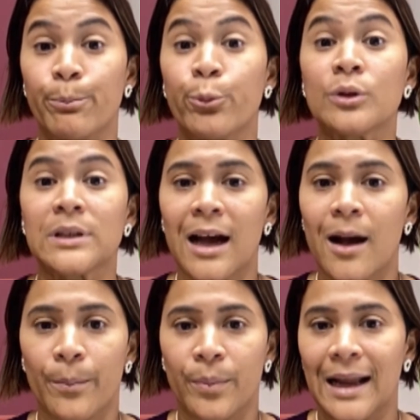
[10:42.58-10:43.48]
boot
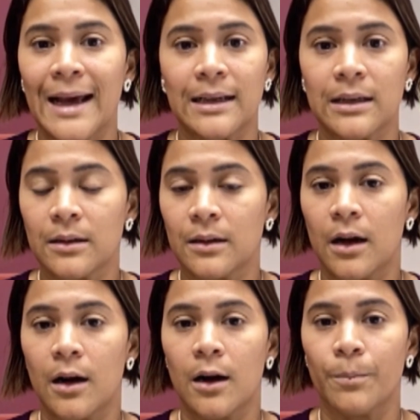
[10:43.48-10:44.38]
camp-like
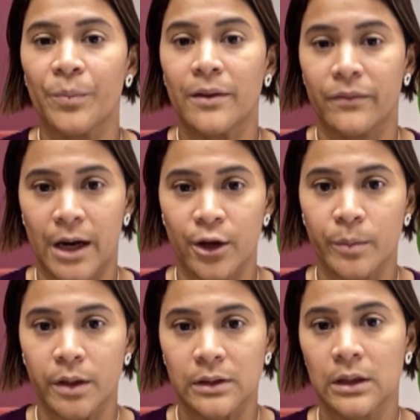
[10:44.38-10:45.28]

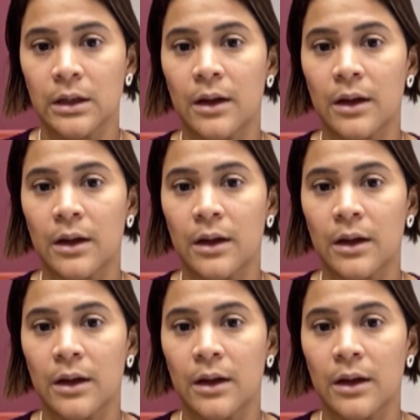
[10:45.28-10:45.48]
environment